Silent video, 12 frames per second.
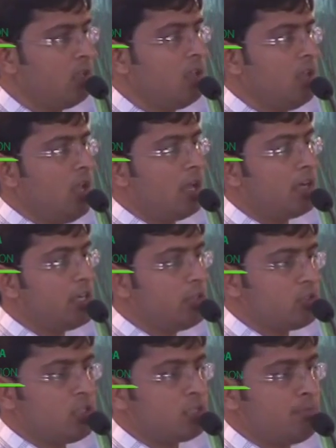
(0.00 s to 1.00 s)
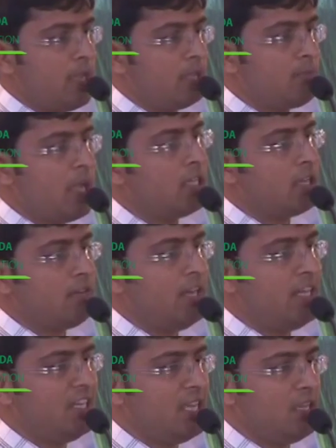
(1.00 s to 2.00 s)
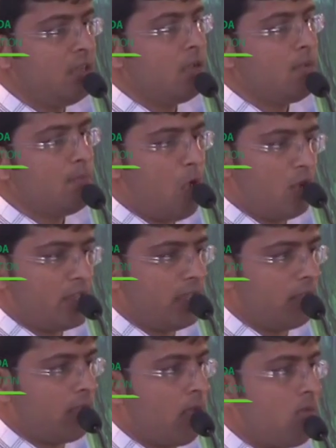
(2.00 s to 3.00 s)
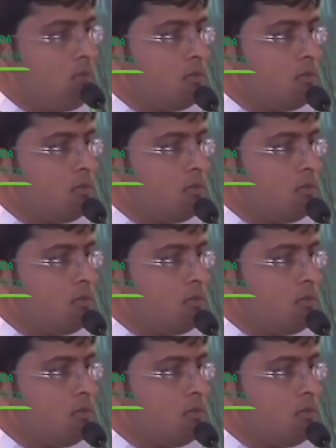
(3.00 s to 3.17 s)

and reduces pain by nerve ending blocking.